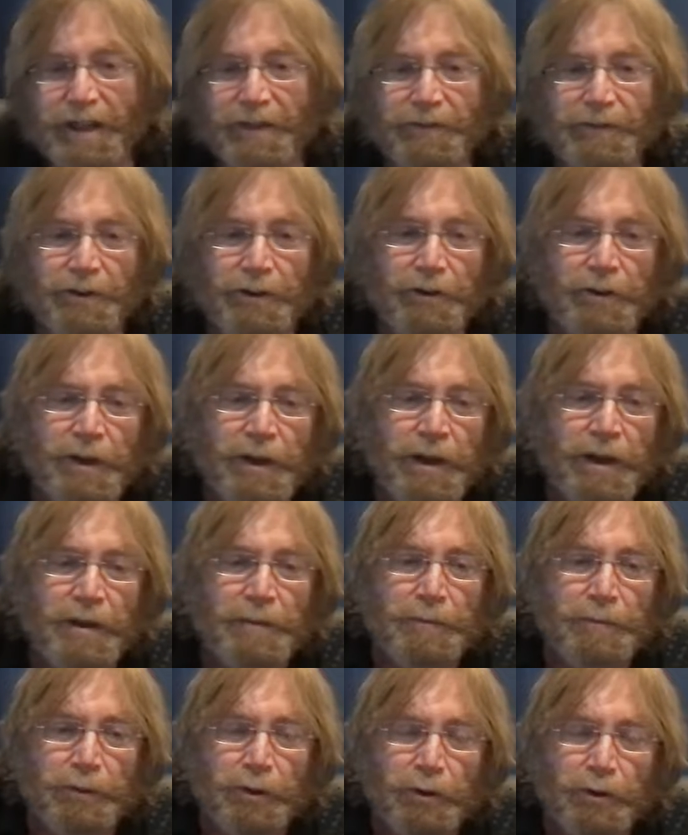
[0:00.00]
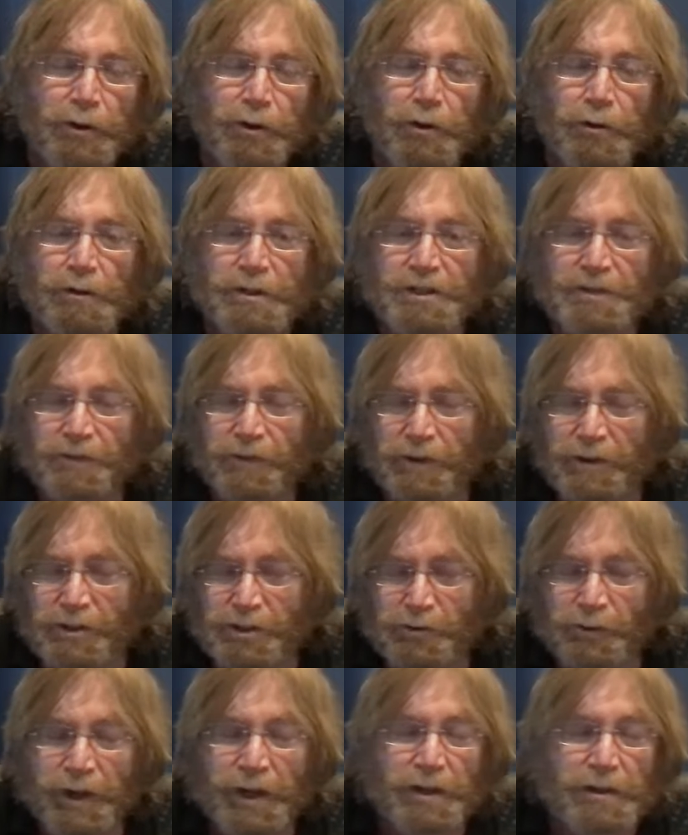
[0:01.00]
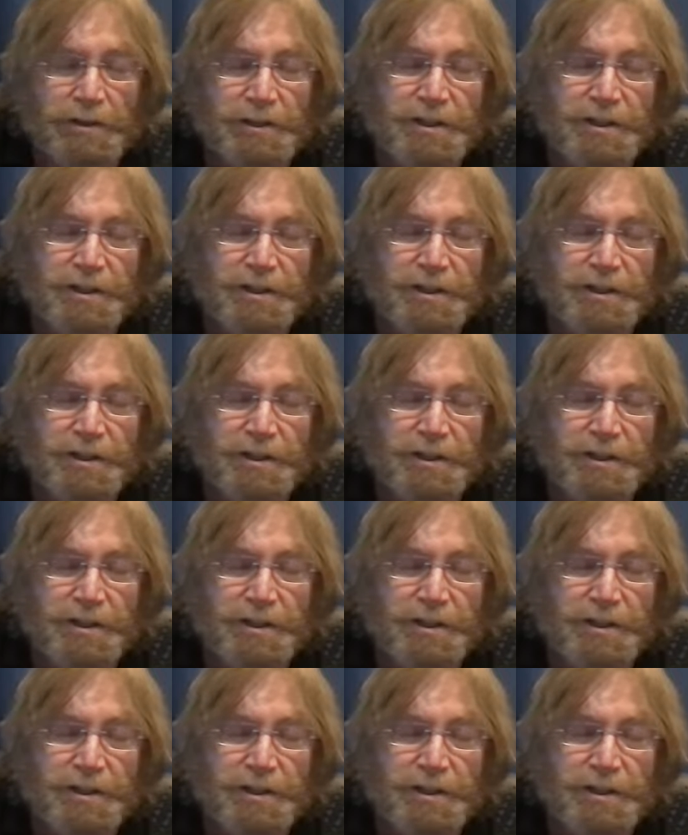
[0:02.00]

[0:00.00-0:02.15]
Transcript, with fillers: If your protocol is for adrenal